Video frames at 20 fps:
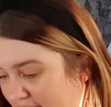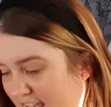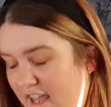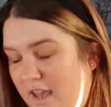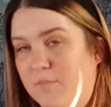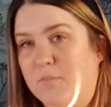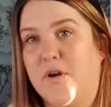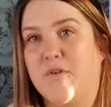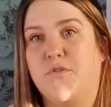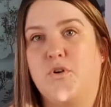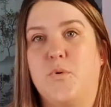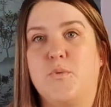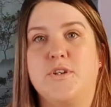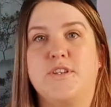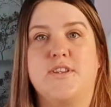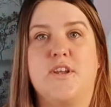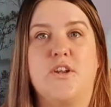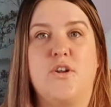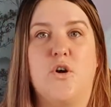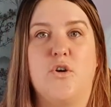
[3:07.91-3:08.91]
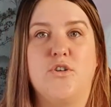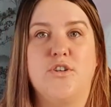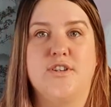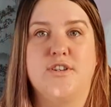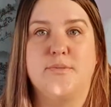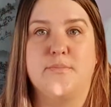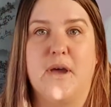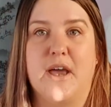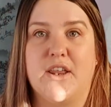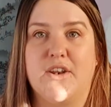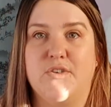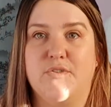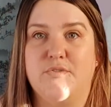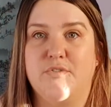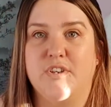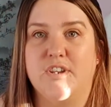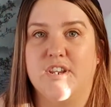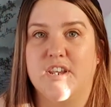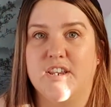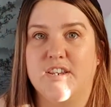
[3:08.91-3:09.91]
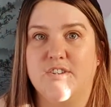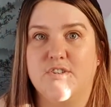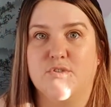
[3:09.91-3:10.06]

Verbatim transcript: Um, I've always done on-demand feeding,